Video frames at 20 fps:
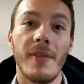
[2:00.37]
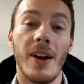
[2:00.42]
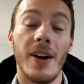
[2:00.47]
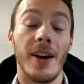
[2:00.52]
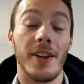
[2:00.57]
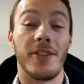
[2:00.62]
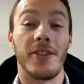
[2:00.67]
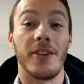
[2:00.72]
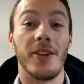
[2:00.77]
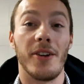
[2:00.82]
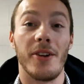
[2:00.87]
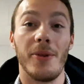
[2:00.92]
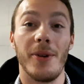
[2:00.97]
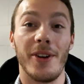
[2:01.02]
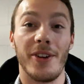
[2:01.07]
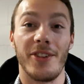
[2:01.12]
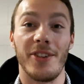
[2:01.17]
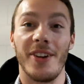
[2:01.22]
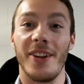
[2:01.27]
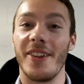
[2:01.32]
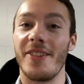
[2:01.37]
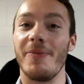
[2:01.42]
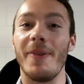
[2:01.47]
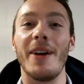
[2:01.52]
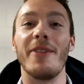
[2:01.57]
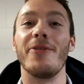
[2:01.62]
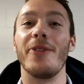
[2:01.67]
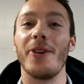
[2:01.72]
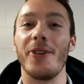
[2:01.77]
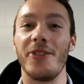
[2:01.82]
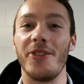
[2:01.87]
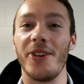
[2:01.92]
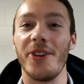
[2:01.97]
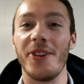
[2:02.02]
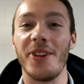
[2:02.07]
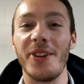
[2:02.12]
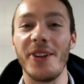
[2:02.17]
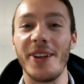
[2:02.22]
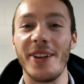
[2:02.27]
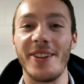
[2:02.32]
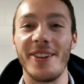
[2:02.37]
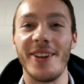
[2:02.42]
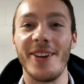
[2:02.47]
That's a good question. It's my first year in the league